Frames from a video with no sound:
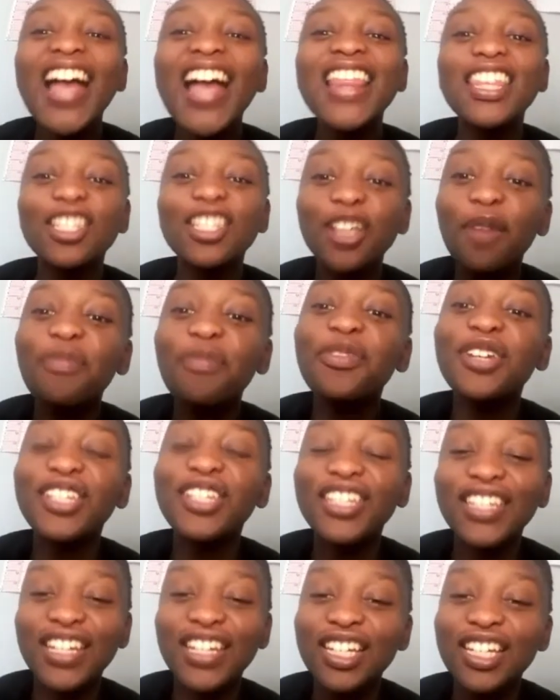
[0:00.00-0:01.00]
top 3
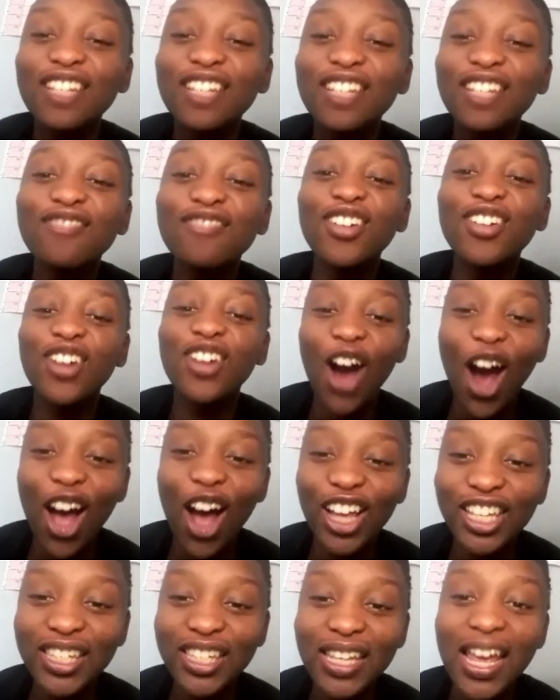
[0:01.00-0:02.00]
suggestions for
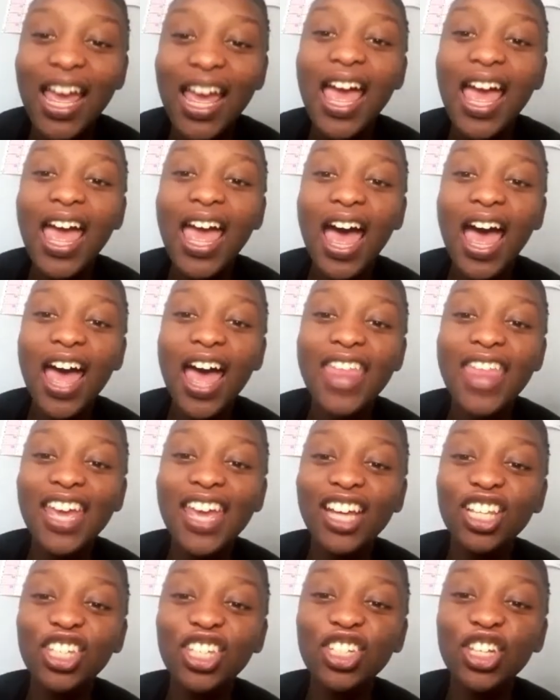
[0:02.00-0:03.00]
cars
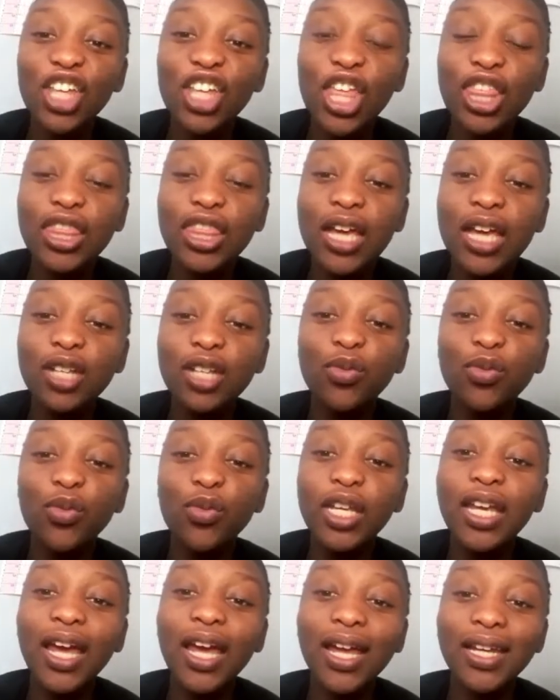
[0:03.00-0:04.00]
that
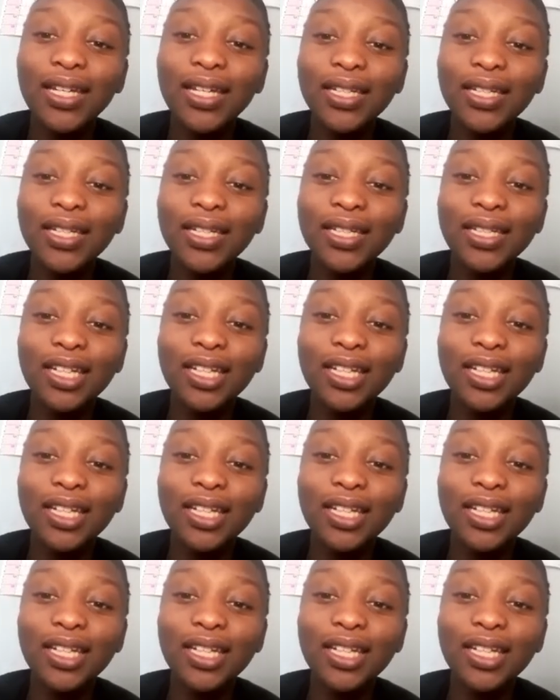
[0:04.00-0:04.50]
we can